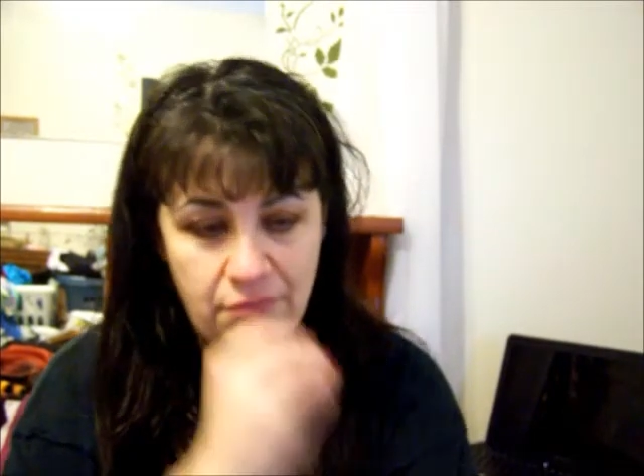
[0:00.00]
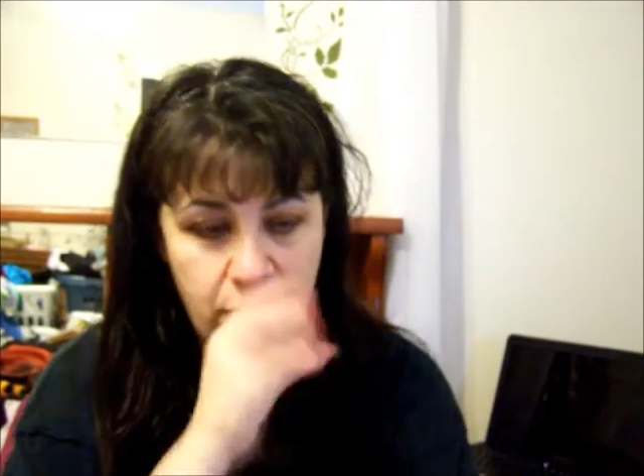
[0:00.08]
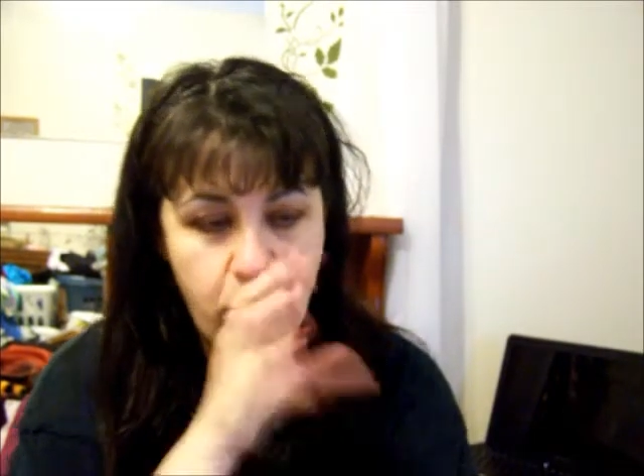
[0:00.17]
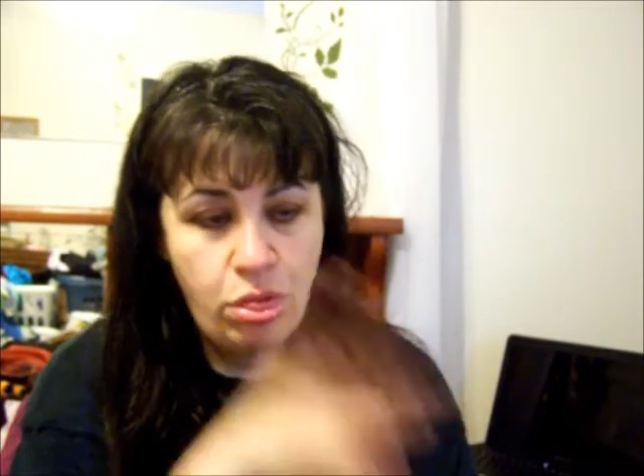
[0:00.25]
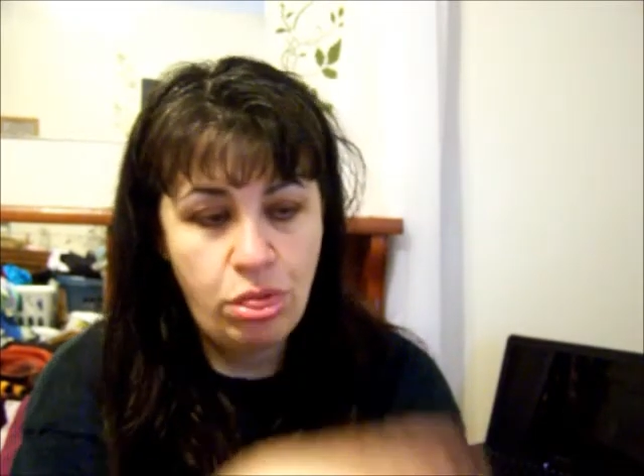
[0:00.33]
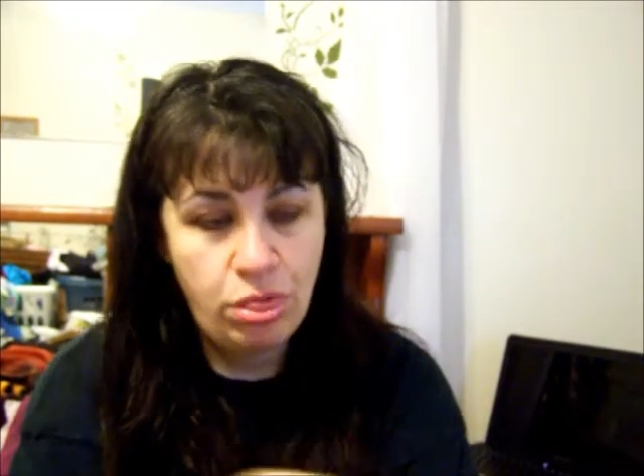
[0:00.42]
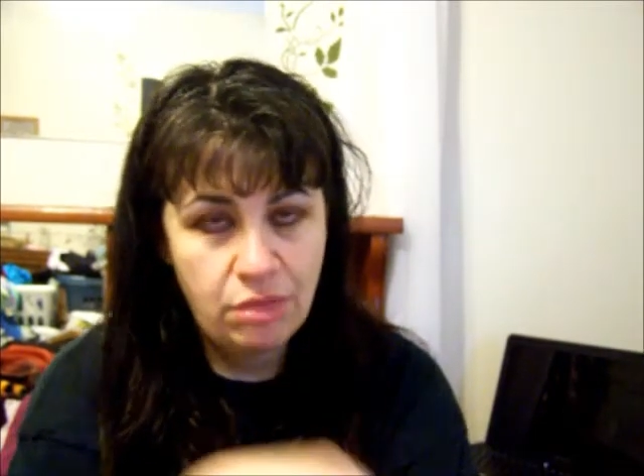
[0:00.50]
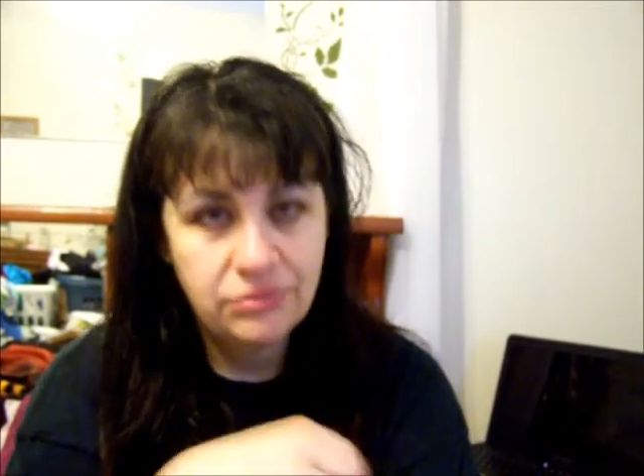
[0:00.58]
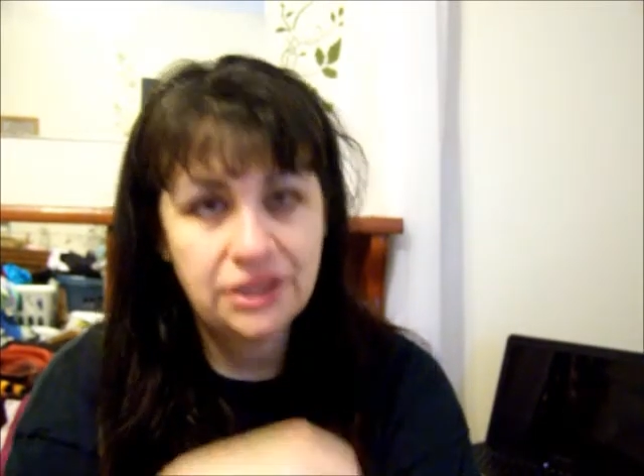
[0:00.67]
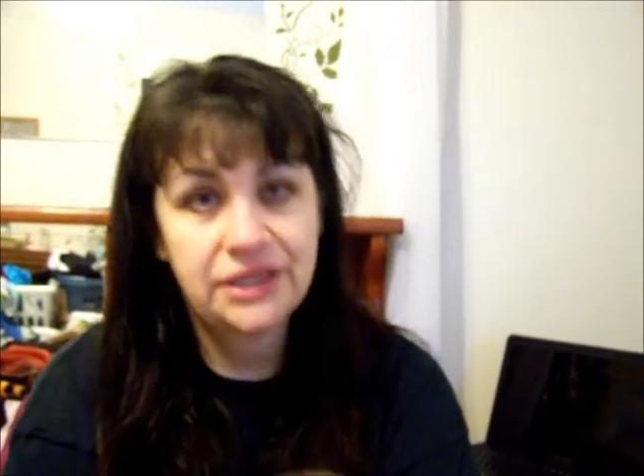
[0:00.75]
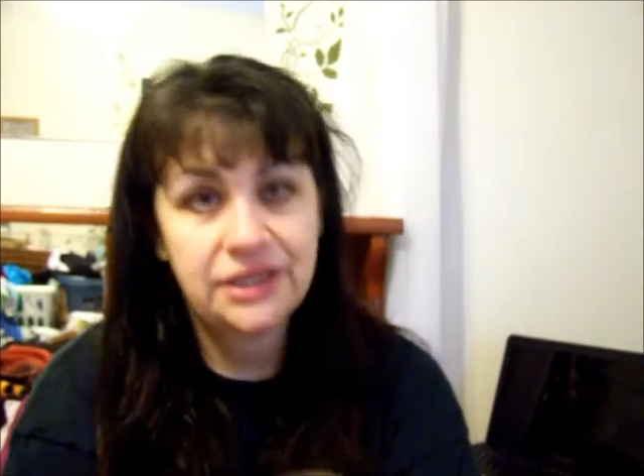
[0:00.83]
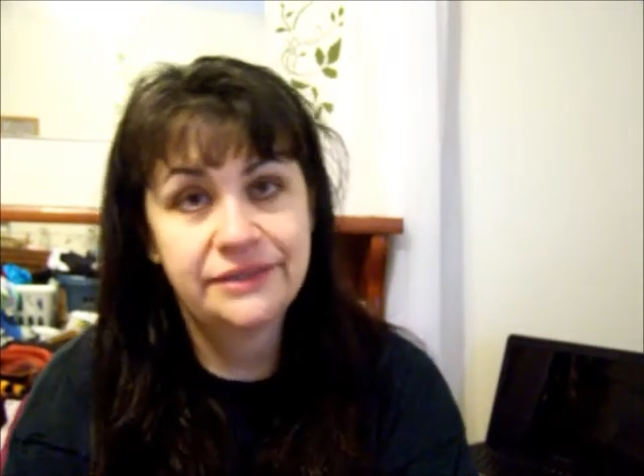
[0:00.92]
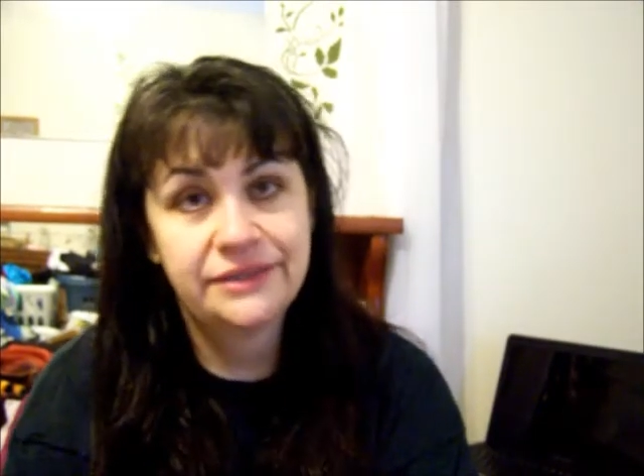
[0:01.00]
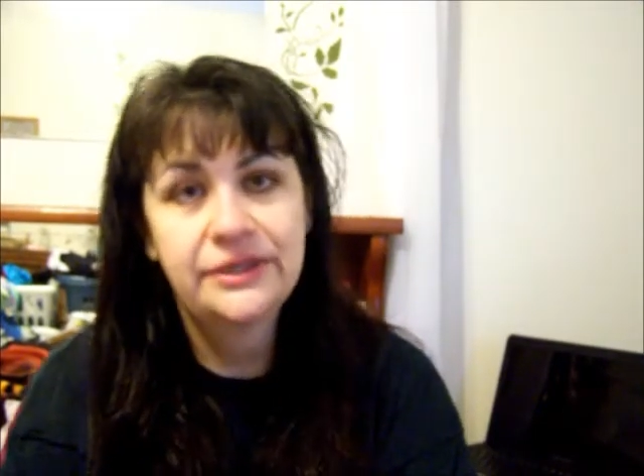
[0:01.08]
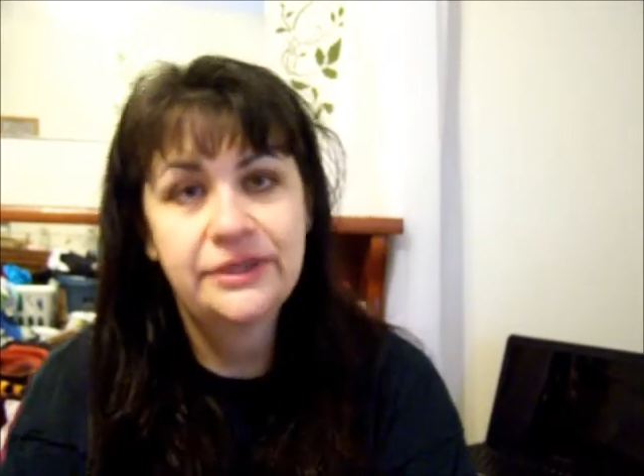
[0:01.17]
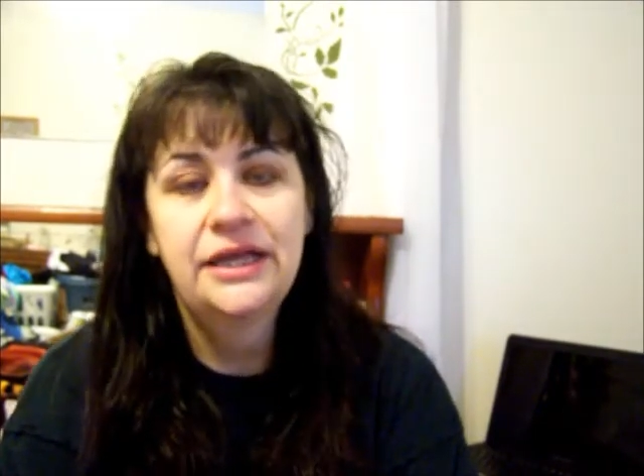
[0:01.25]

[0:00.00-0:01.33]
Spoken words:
blood.